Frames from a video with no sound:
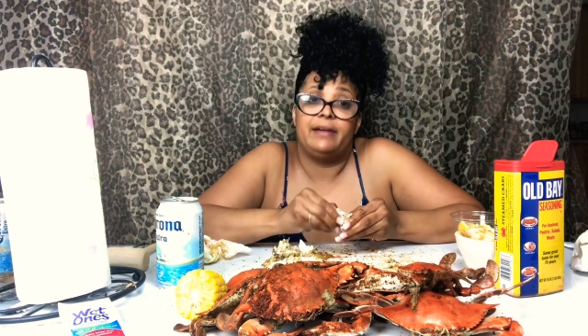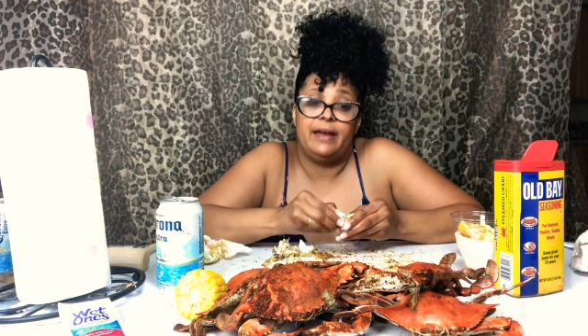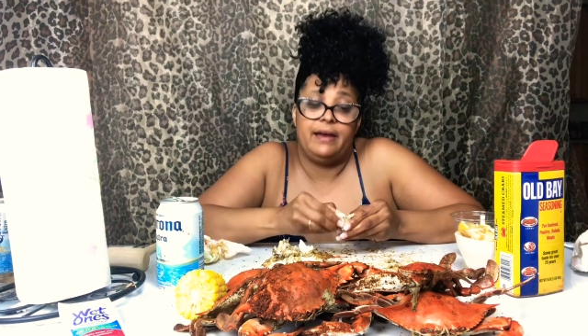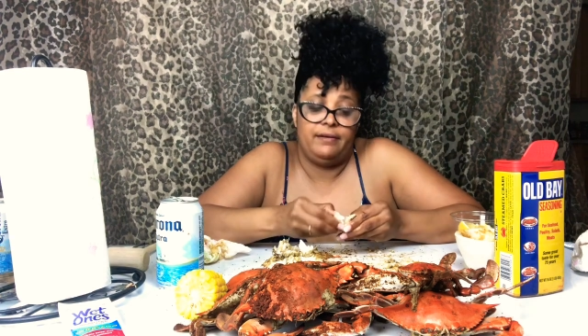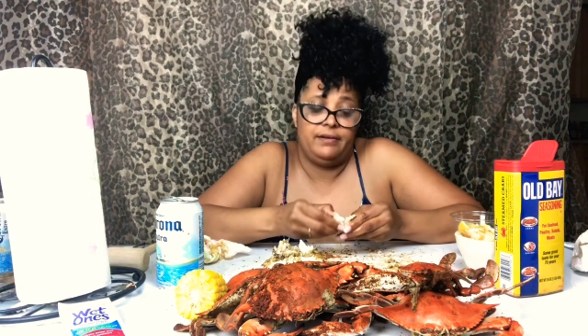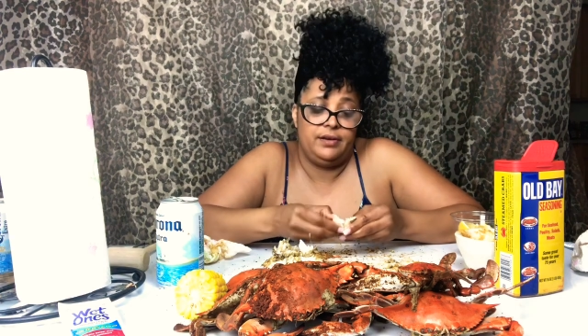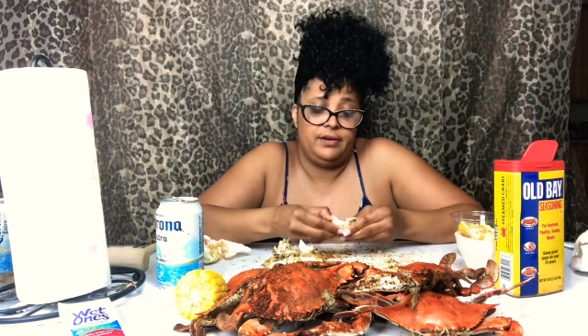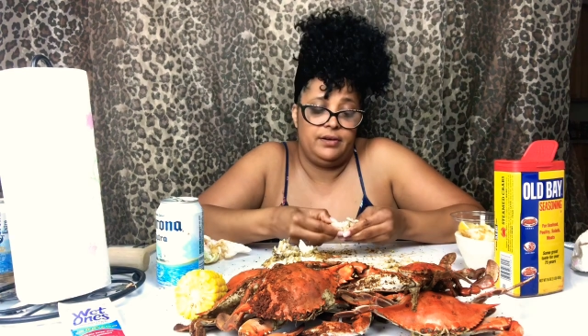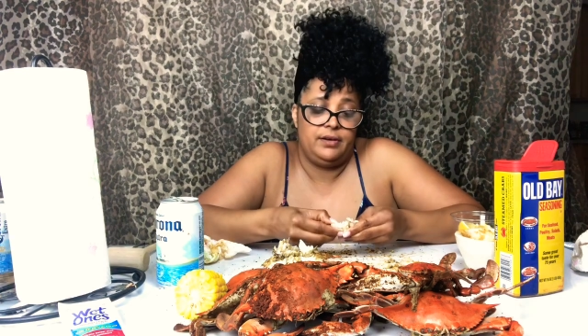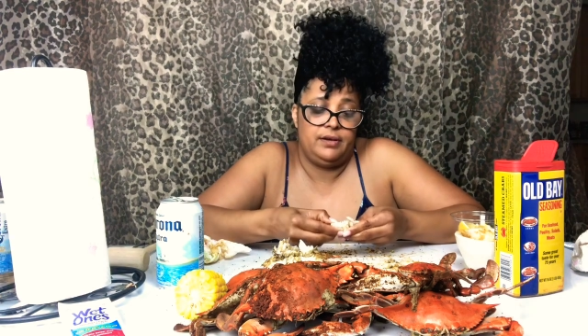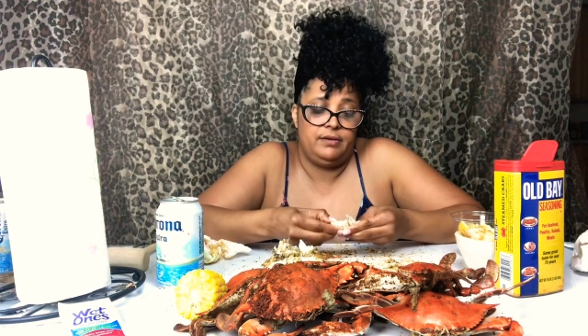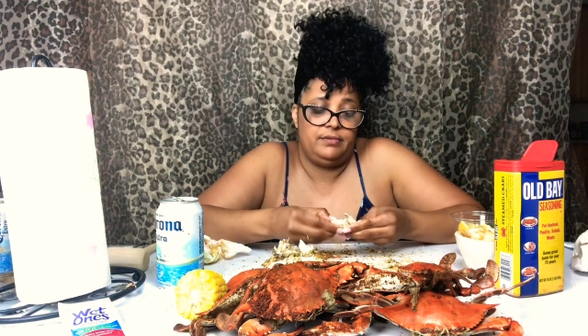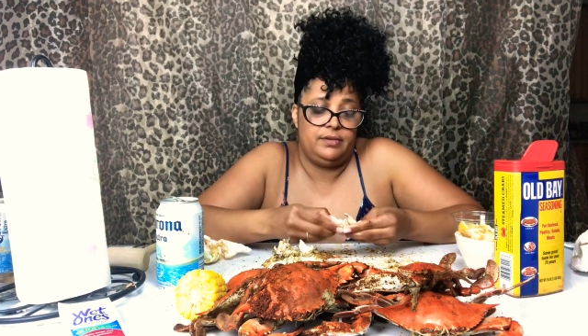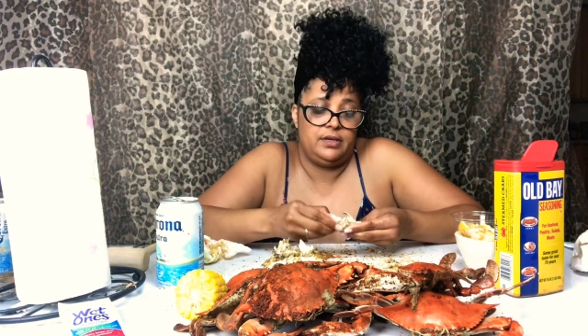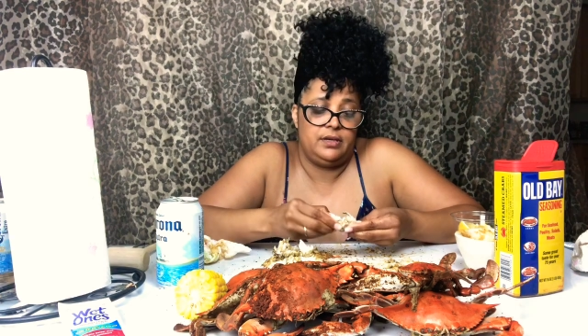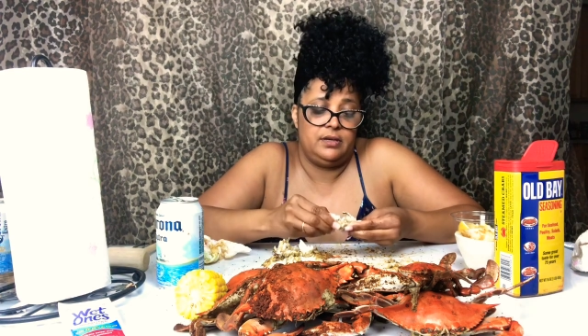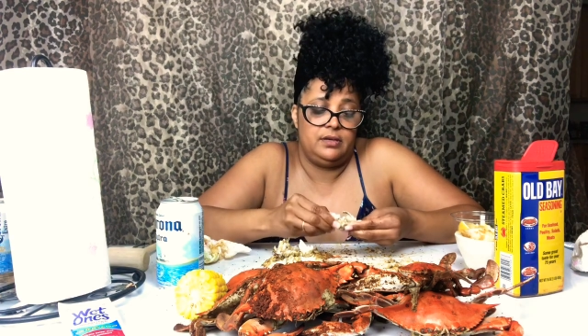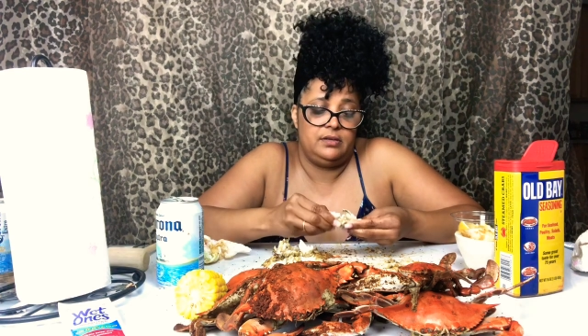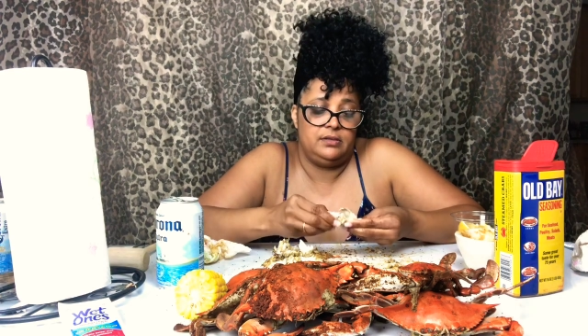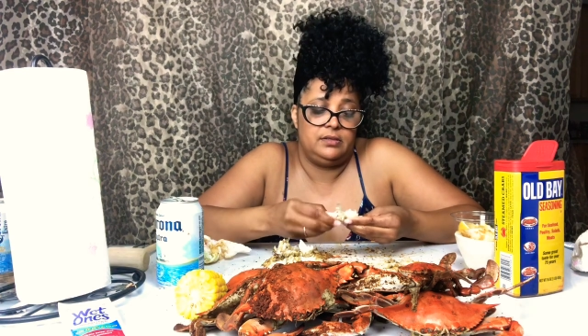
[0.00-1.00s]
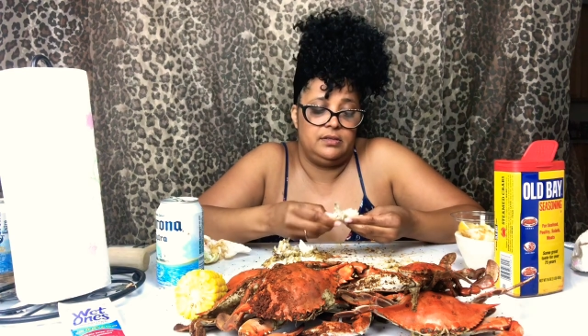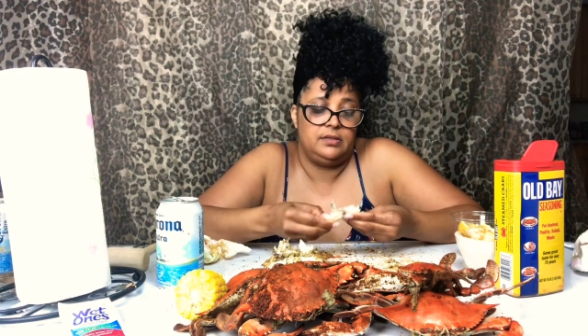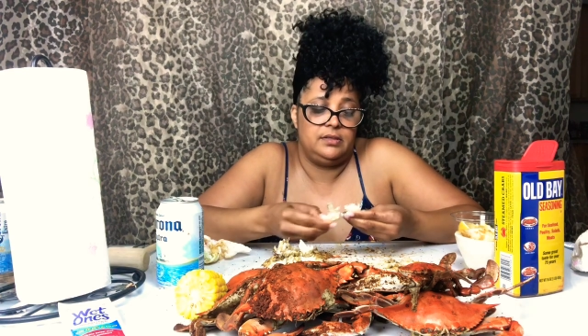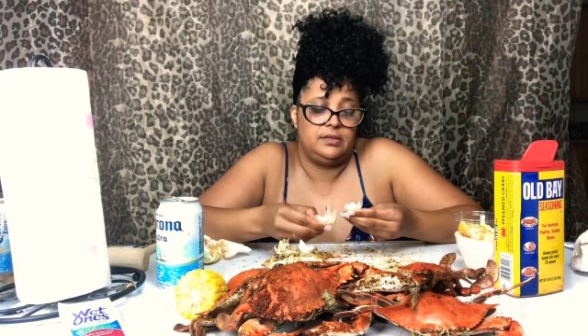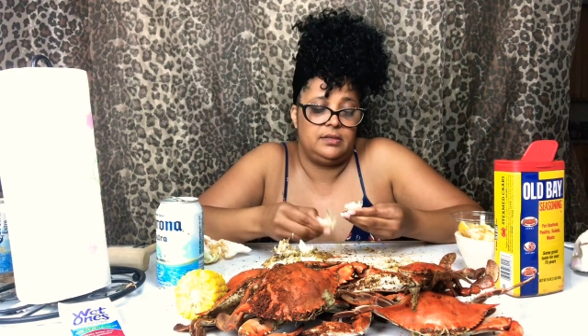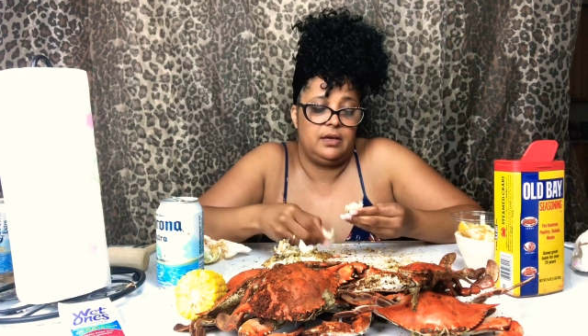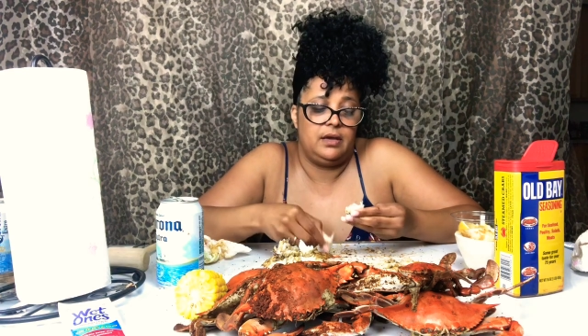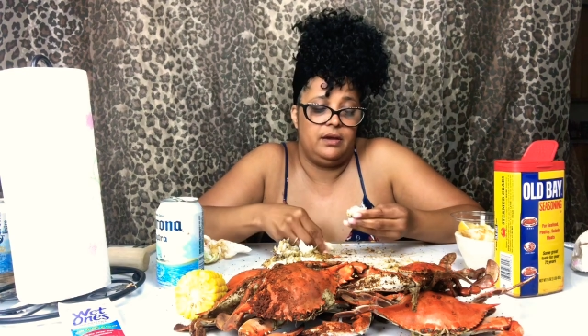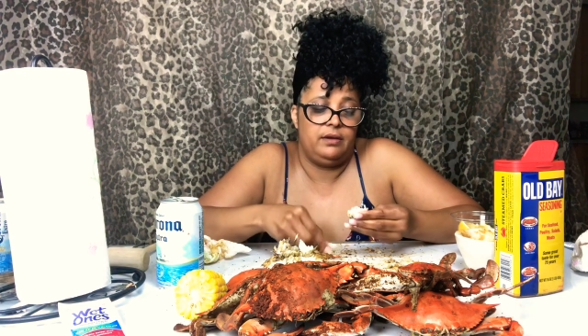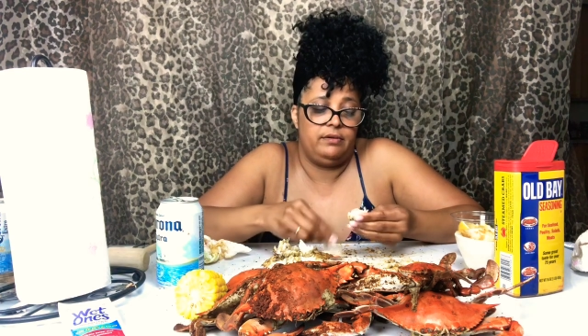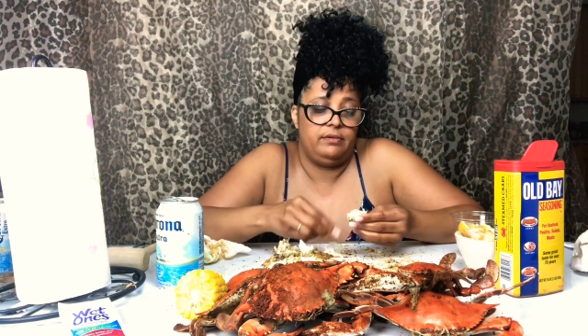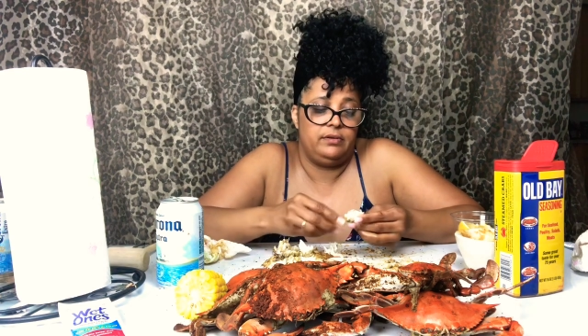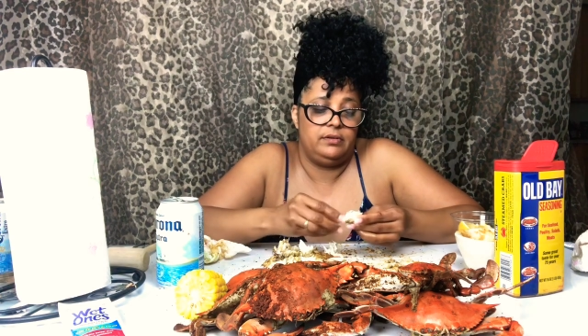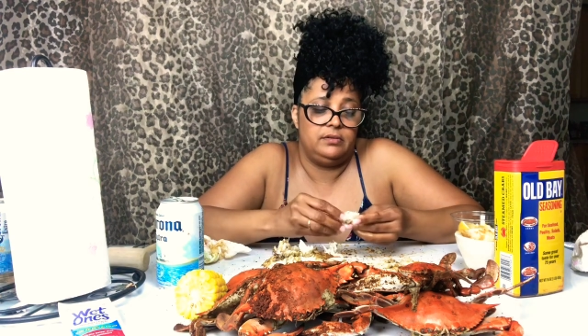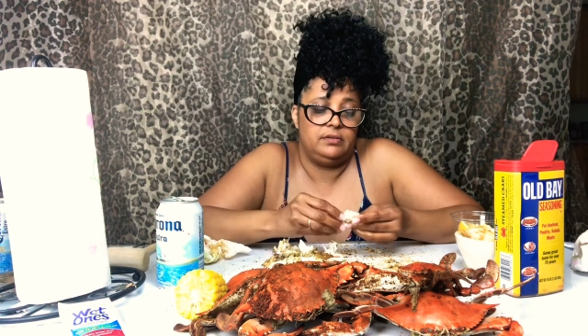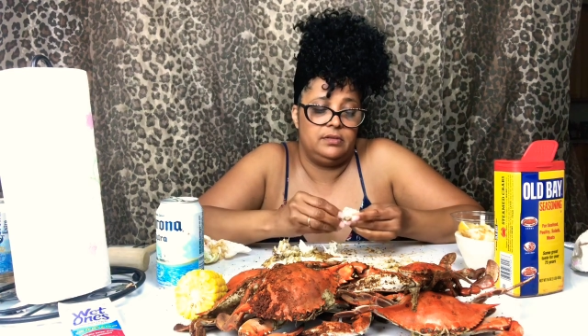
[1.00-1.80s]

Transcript: out here nowadays. It's scary,